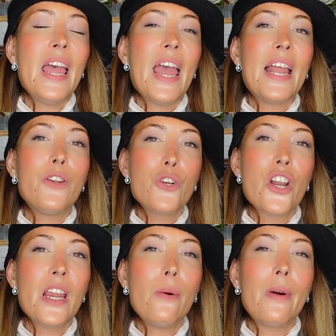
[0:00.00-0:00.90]
And
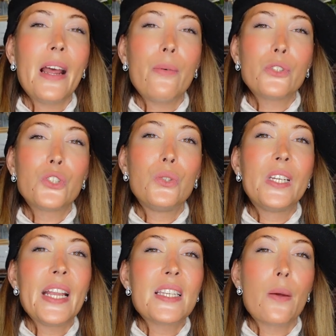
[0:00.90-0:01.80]
usually when I want to
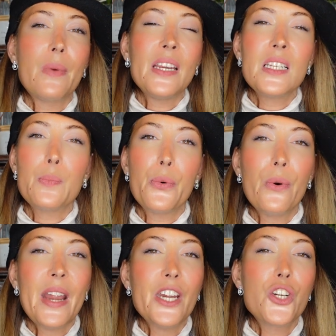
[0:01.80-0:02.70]
get some
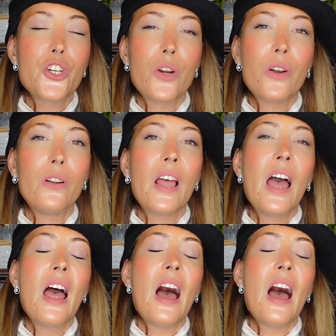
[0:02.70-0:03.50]
inspiration,